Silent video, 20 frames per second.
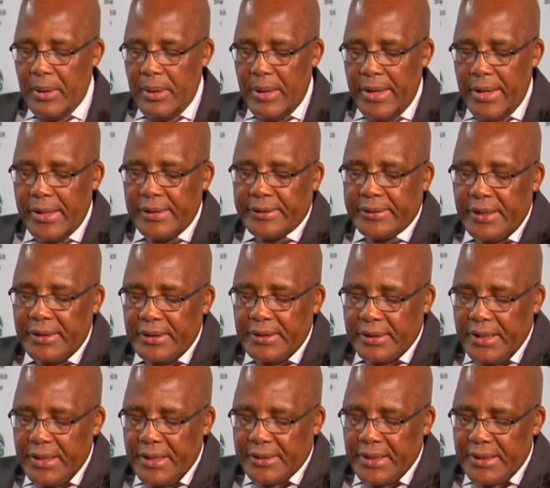A
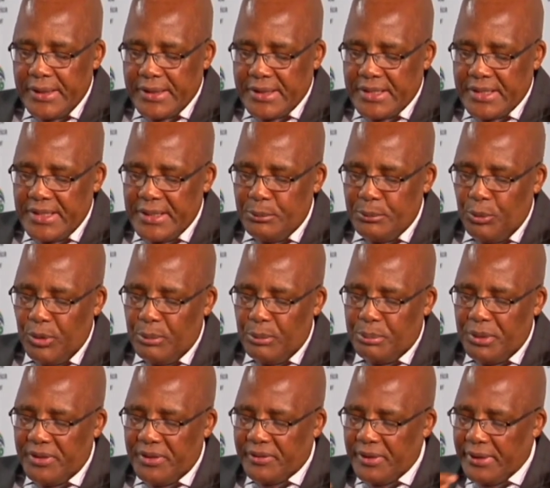dedicated team will
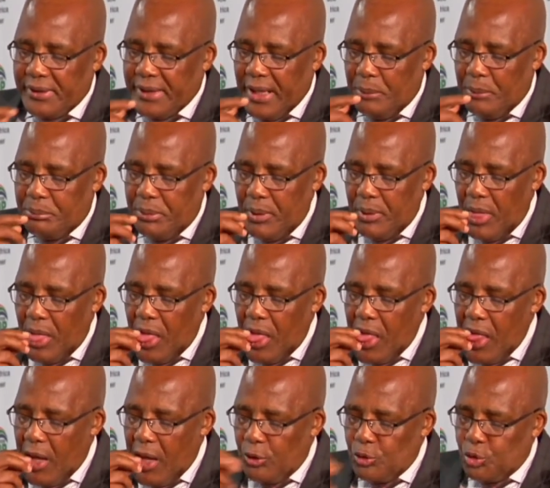be set up
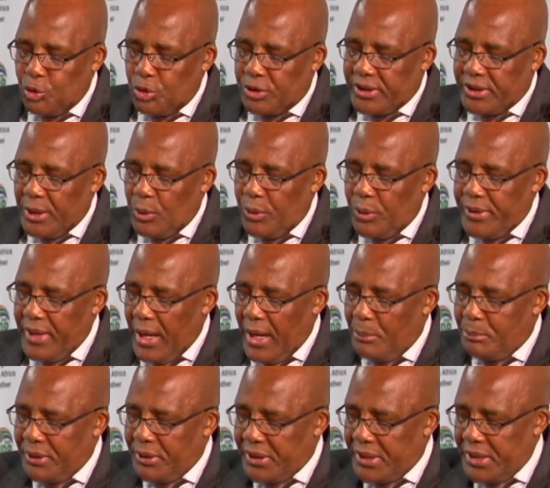to deal with the
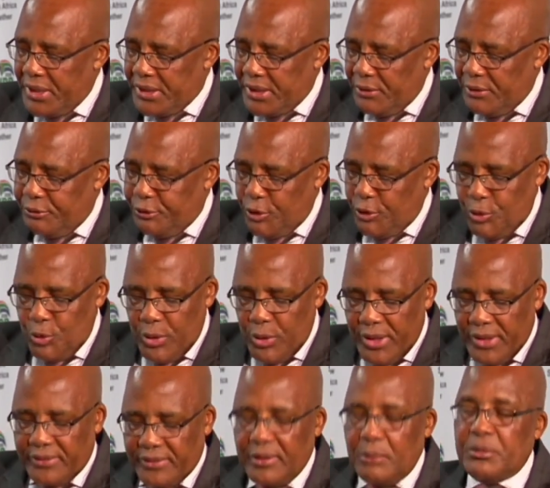application for new
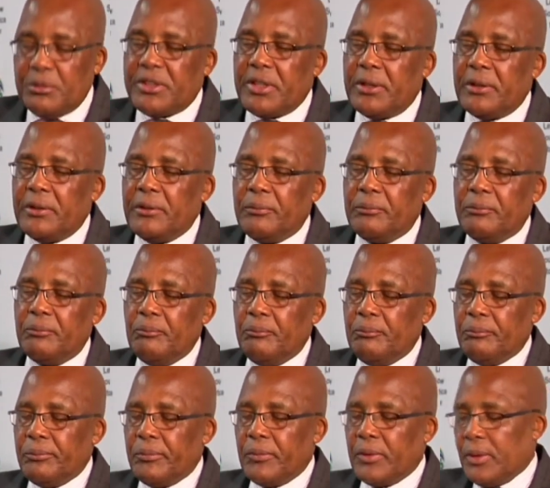exemption
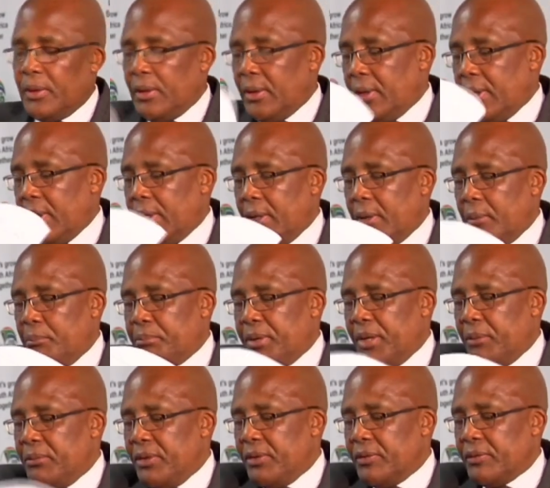
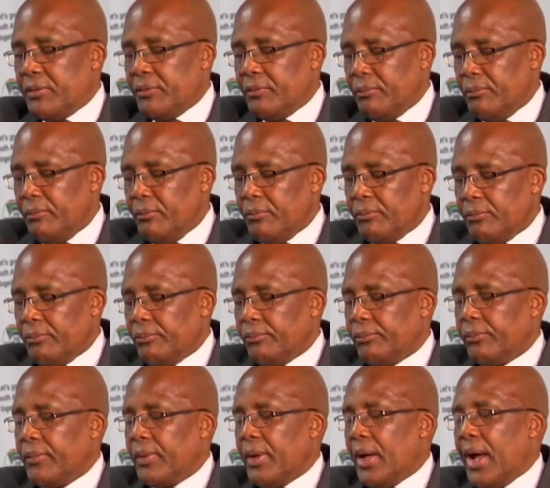permits.
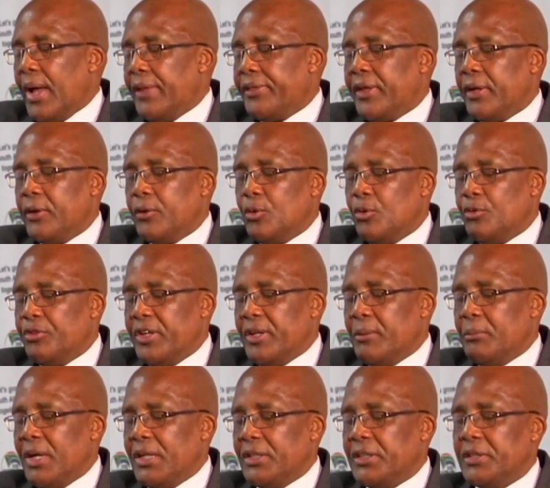I thank you very
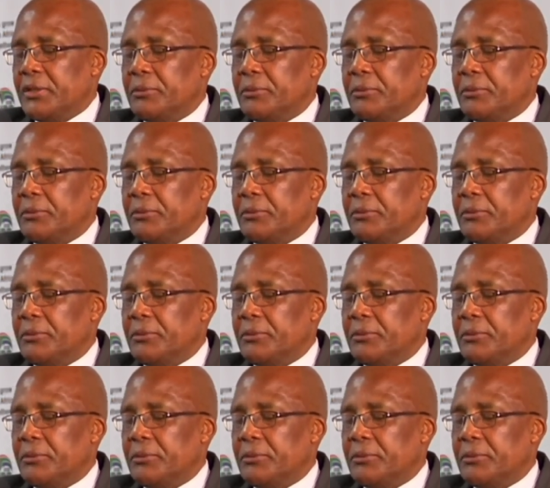much.